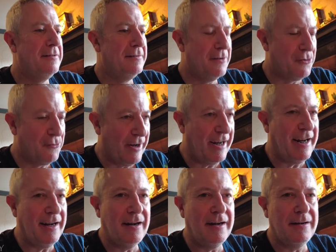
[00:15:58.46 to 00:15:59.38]
The
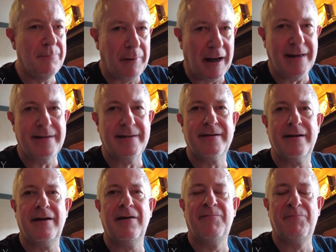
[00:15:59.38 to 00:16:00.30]
drinking place
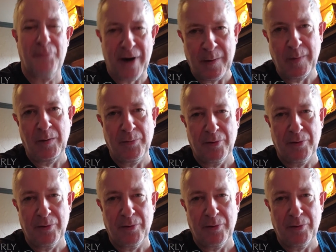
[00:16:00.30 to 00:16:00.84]
of Branwell